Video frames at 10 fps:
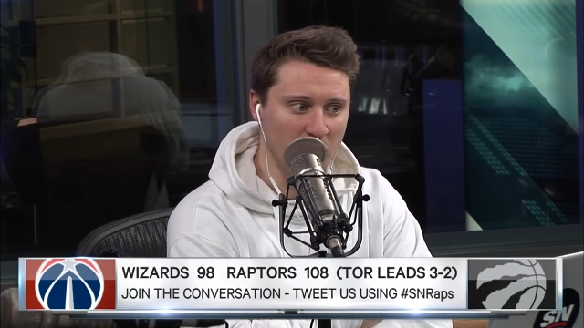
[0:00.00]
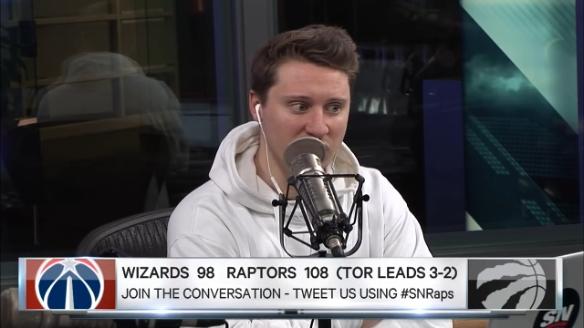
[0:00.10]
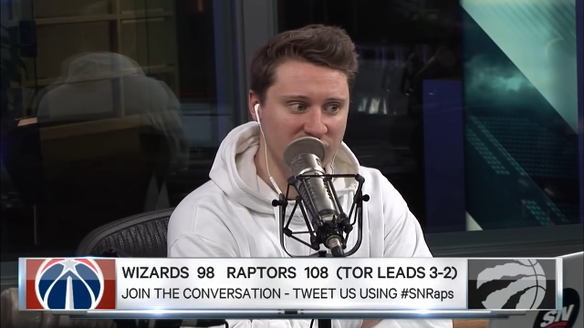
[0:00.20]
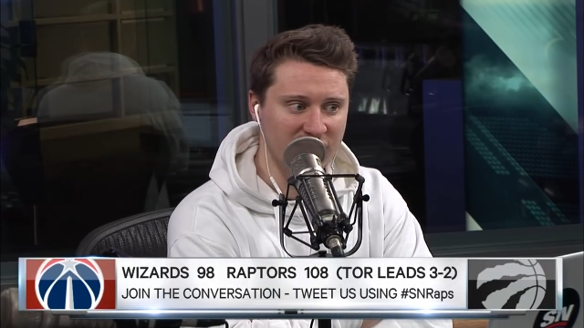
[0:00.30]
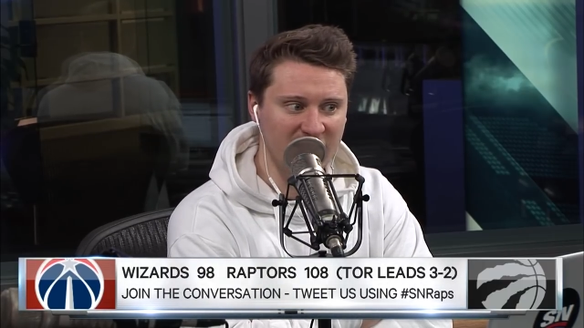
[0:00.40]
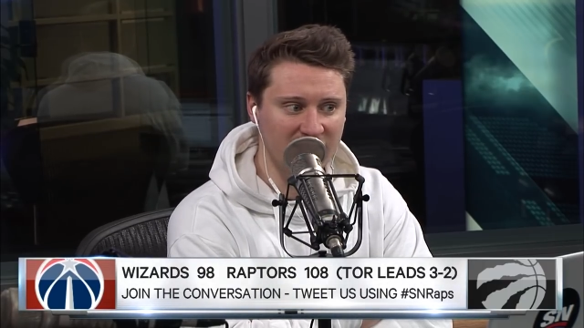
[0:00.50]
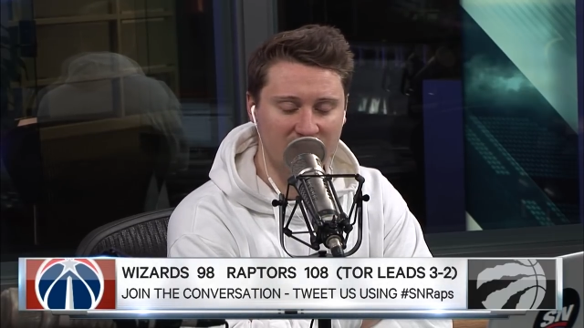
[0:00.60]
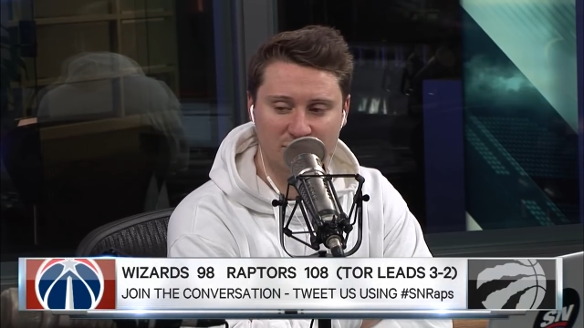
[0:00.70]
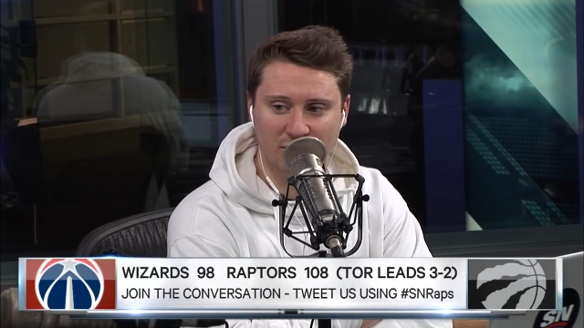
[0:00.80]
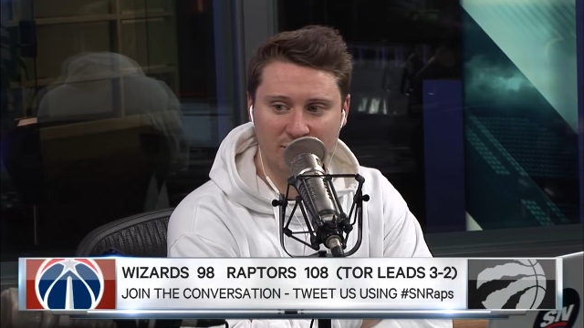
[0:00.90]
wasn't getting in
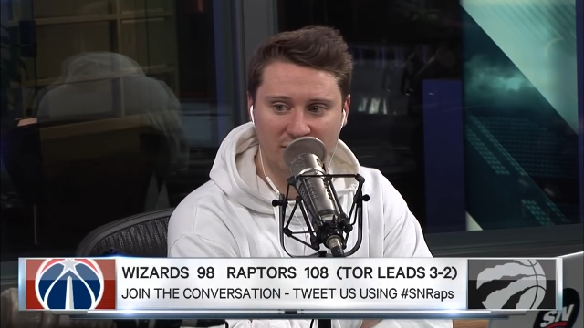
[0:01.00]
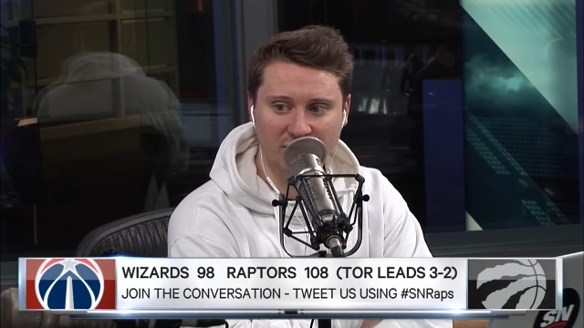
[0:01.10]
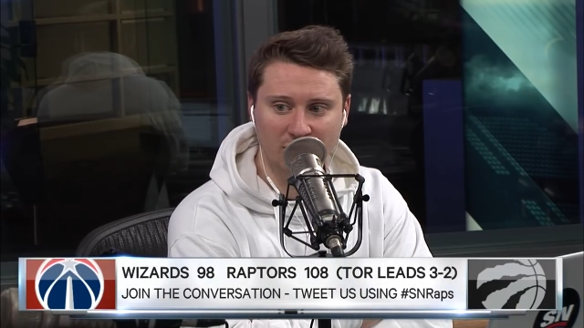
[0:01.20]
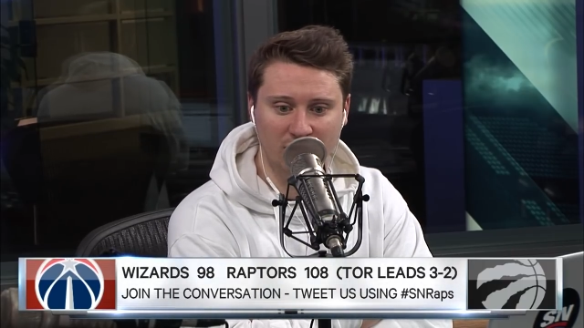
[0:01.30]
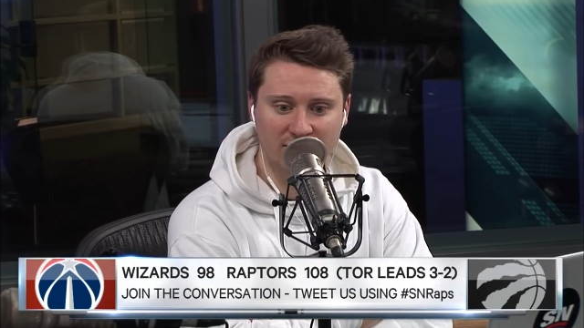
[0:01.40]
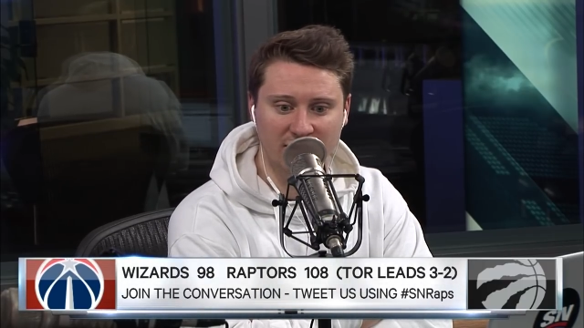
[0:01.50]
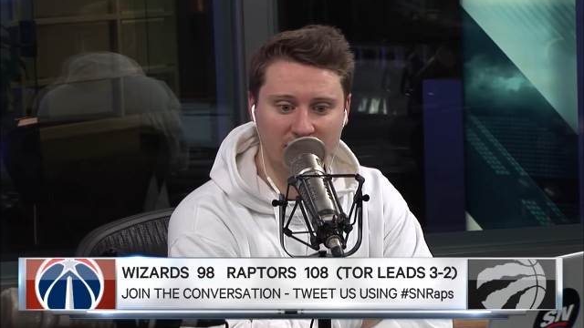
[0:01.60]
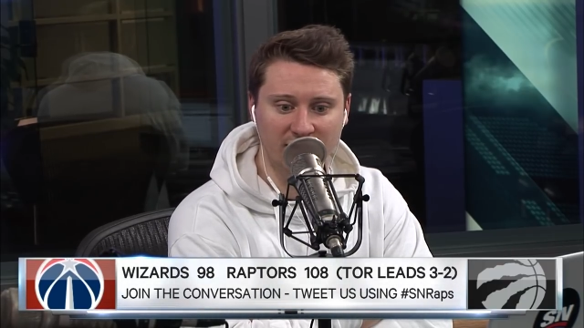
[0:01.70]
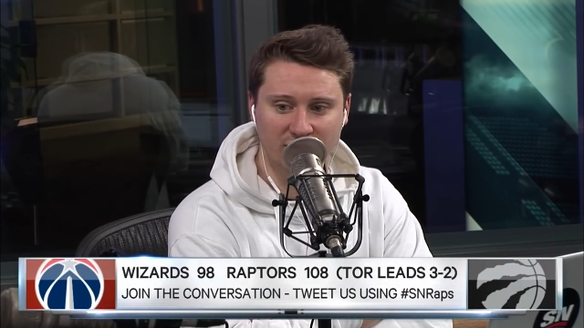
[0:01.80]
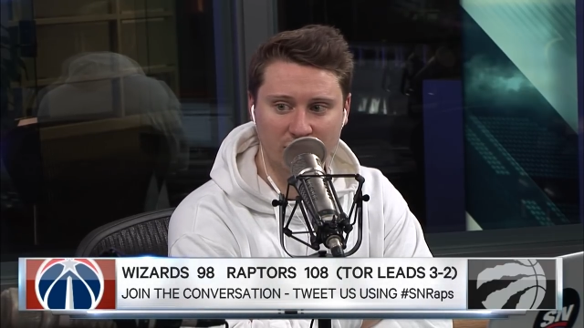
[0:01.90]
his rhythm and didn't look
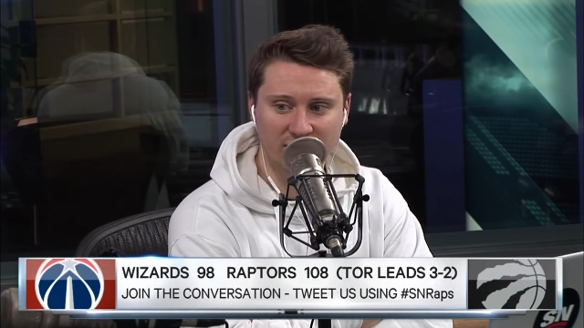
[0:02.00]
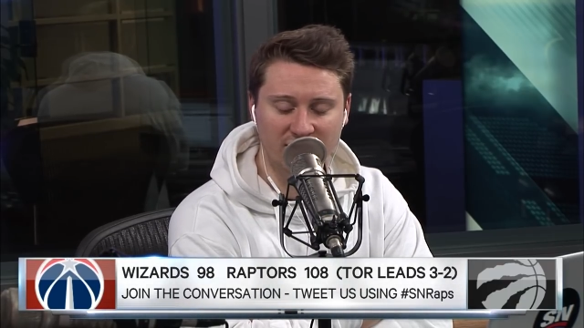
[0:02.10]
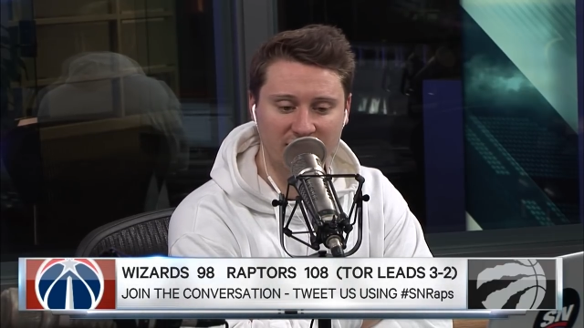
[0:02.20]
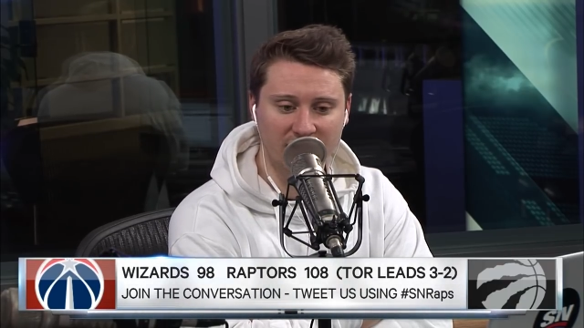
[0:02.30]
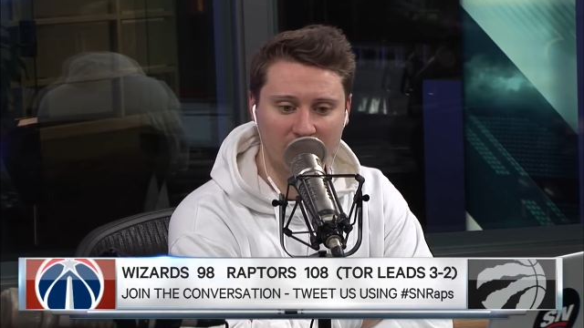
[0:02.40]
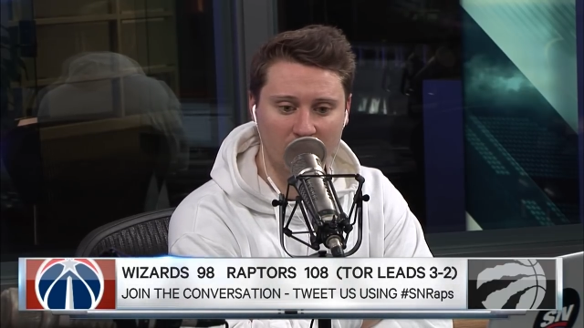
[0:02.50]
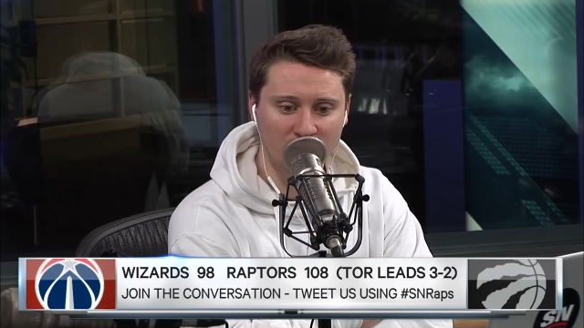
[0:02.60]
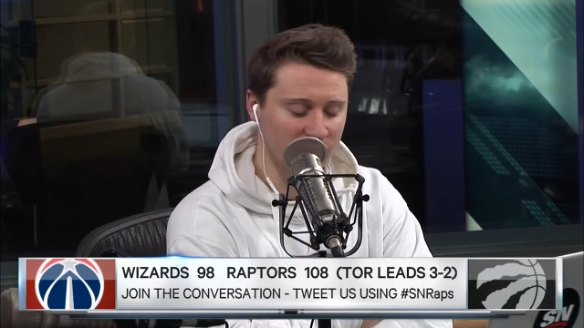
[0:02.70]
nearly as good as he did at home.